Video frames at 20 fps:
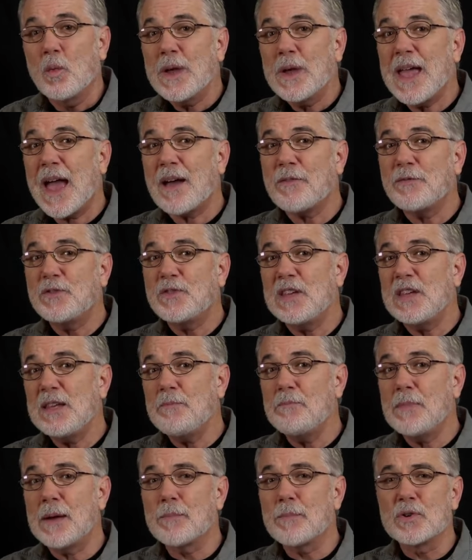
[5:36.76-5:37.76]
We have
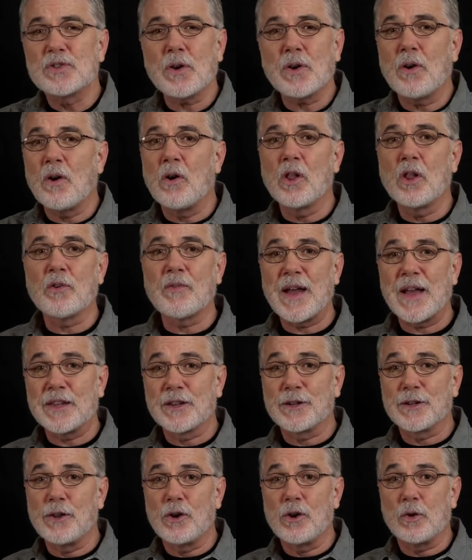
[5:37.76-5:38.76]
team members all around
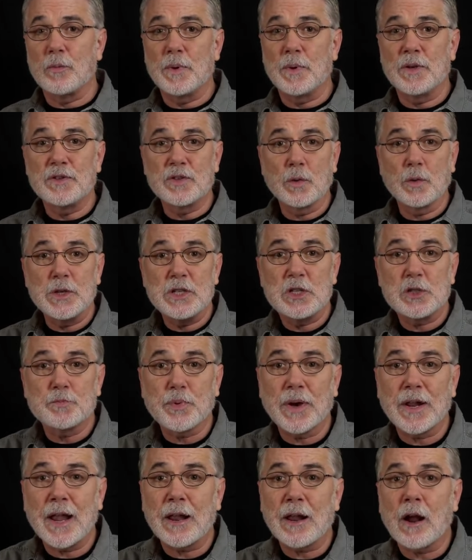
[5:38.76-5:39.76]
the globe, so we
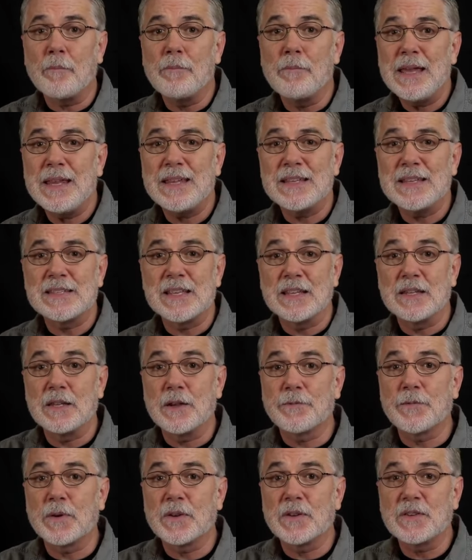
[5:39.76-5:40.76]
spread out our meetings at
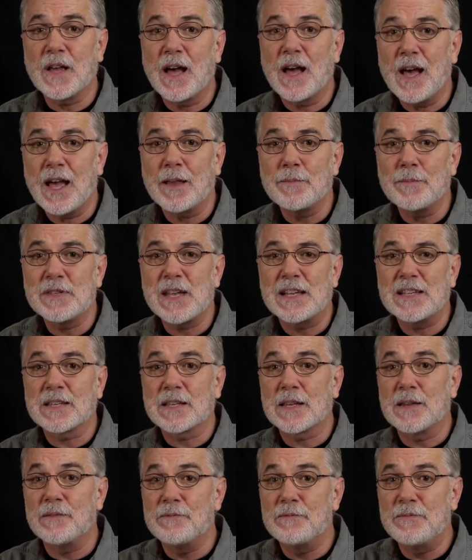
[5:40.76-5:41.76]
different times as
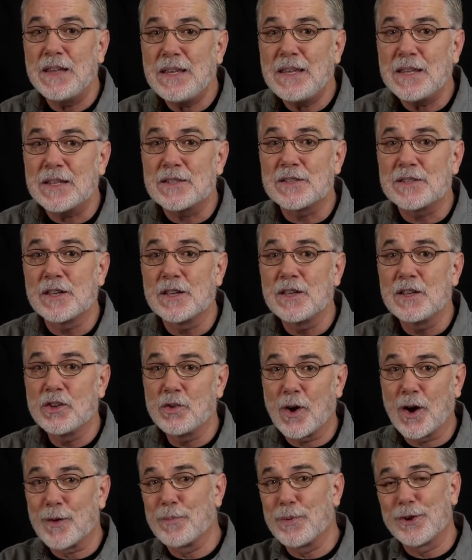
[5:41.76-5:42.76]
a convenience
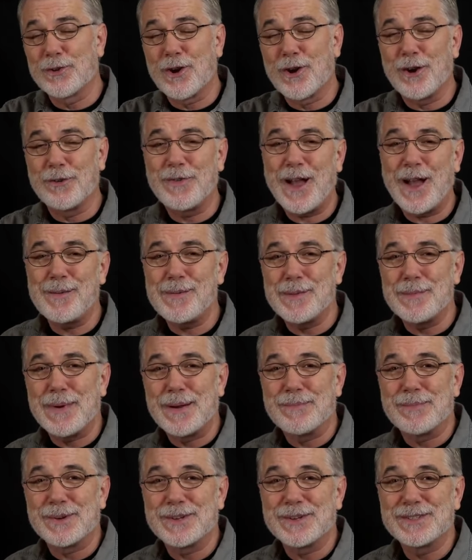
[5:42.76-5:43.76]
to our Builderall family
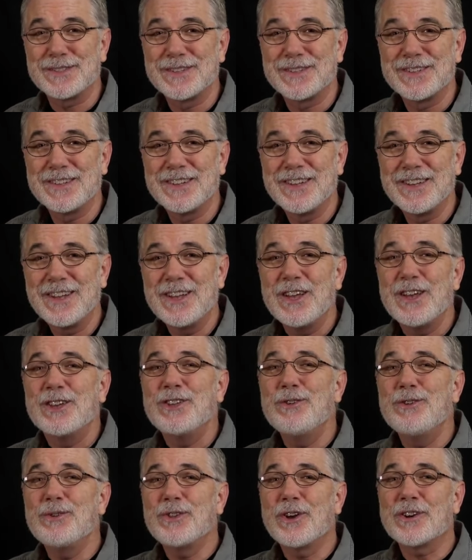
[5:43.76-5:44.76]
members.
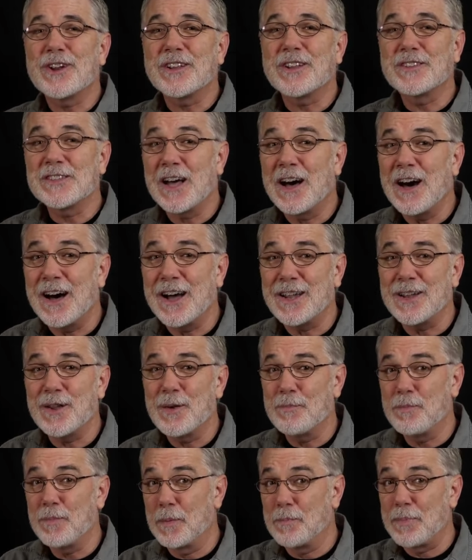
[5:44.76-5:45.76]
You learn a ton,
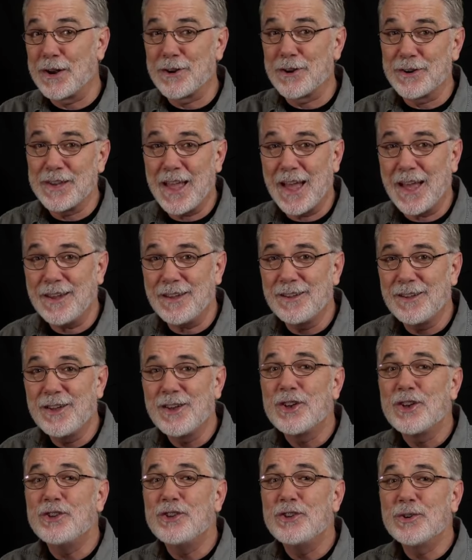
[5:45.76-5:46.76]
but better yet,
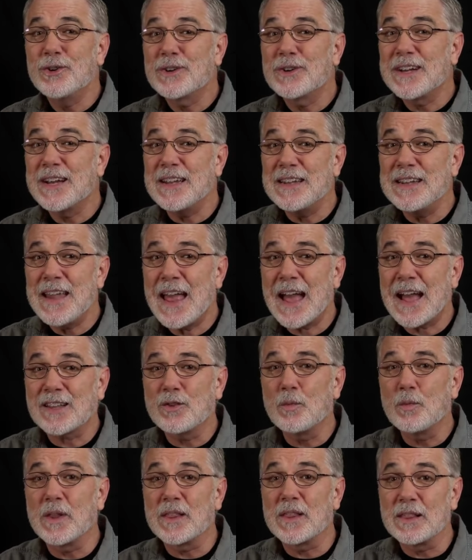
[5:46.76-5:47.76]
you'll
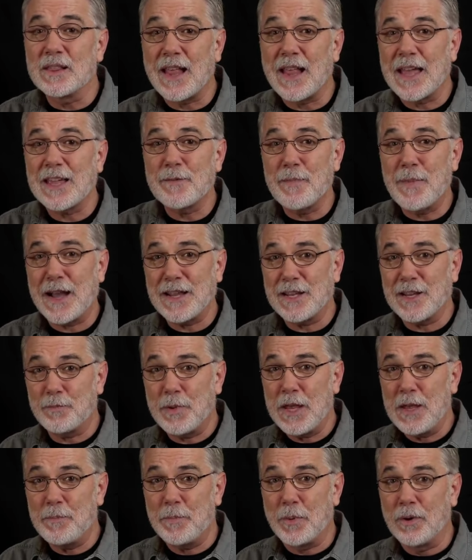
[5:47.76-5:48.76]
connect with
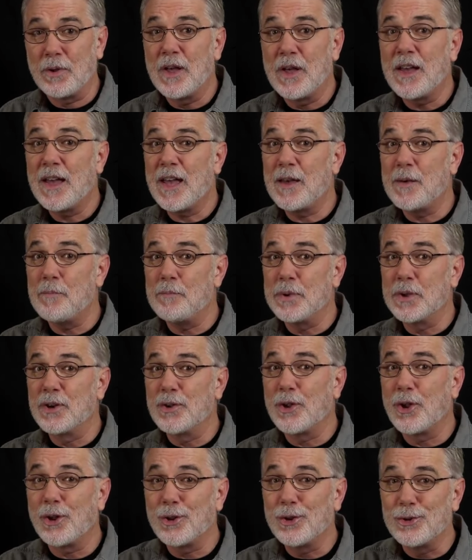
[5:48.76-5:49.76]
like-minded people and
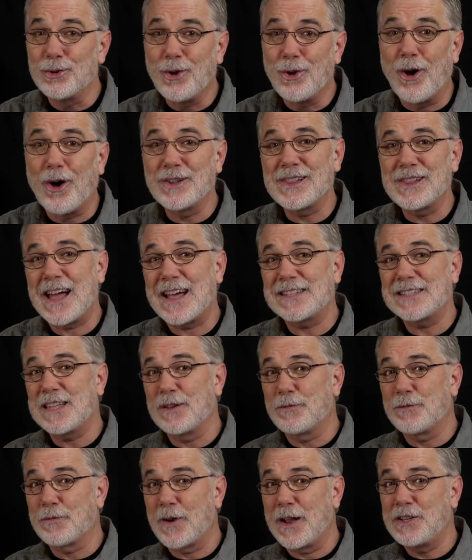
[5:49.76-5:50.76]
build
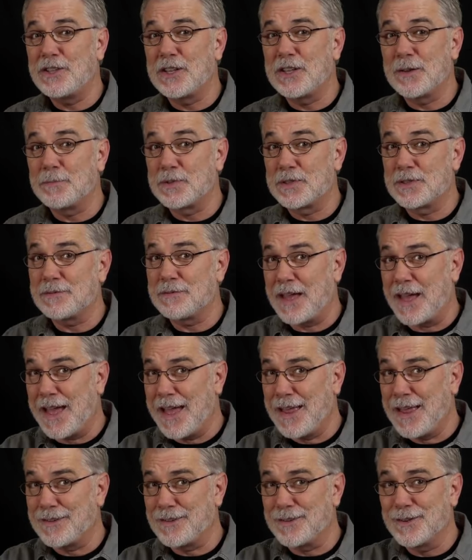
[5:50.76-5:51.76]
long-lasting friendships
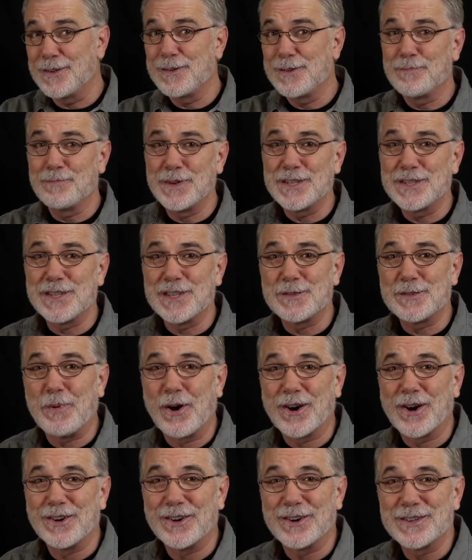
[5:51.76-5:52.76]
and business
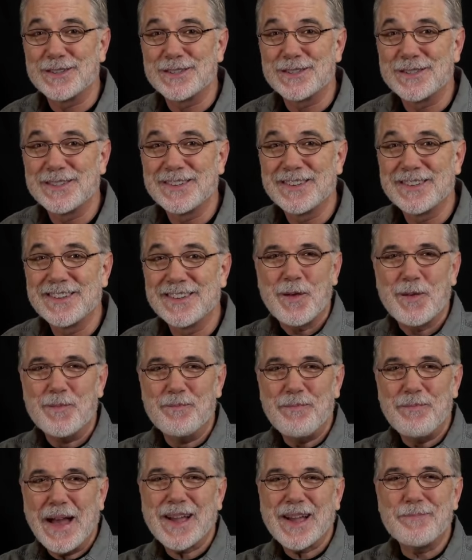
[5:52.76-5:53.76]
partners.
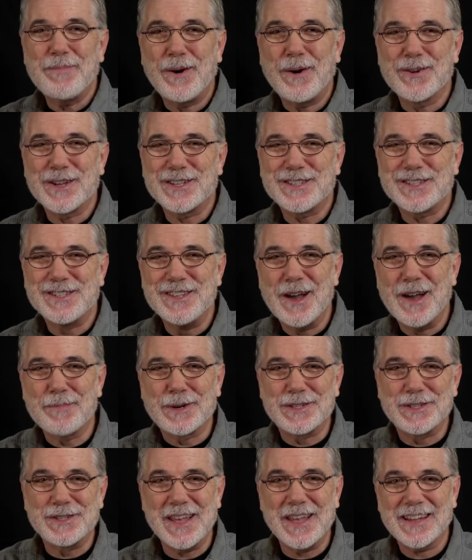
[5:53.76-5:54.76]
Mega bonus
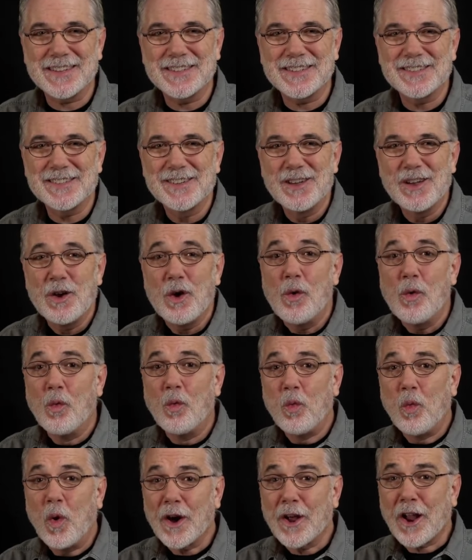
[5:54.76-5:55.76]
number six,
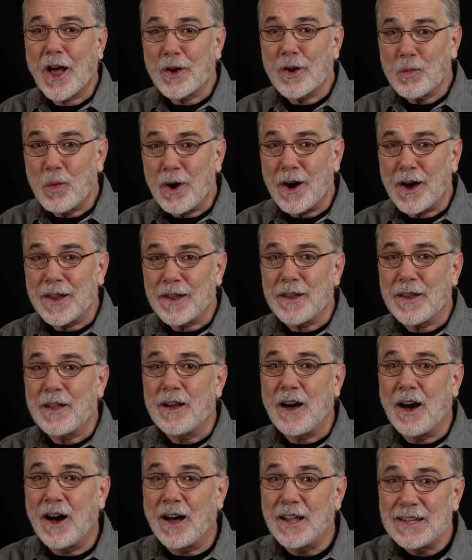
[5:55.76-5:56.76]
one-on-one,
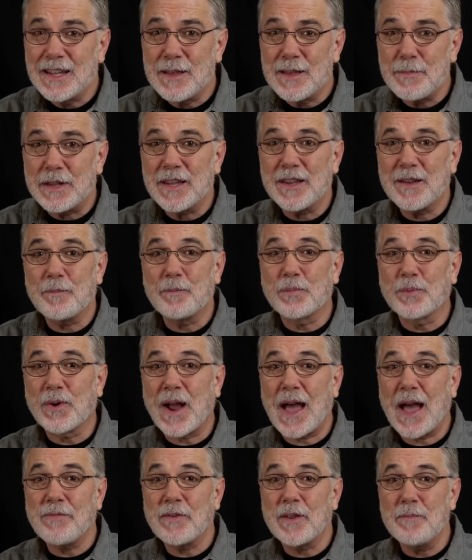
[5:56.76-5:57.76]
unlimited
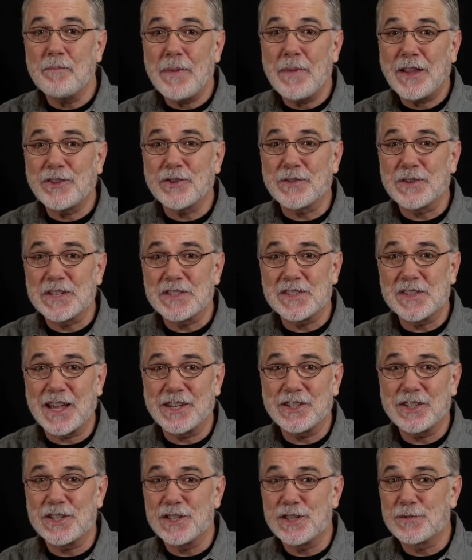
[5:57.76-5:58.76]
private mentoring
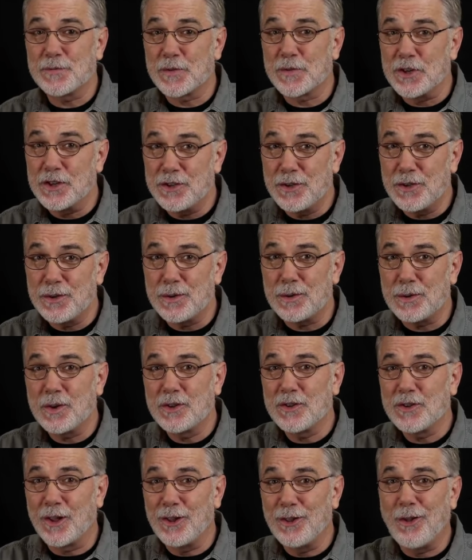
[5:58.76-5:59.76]
sessions for you
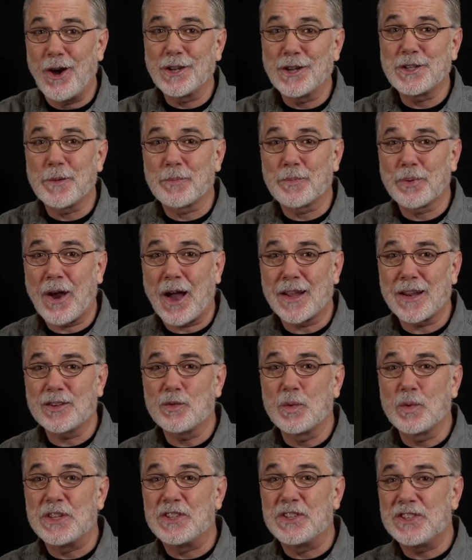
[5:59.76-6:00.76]
to launch a
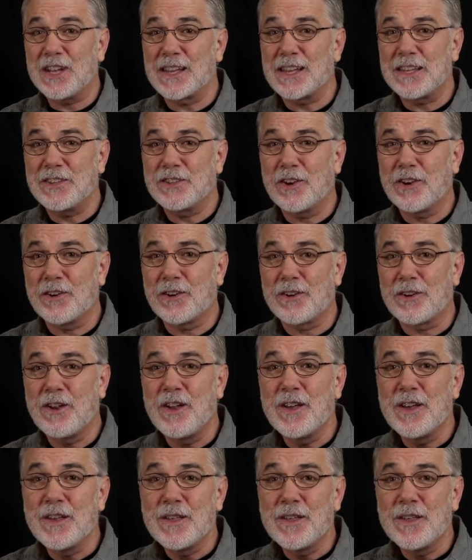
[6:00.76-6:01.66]
product with Shelley Turner,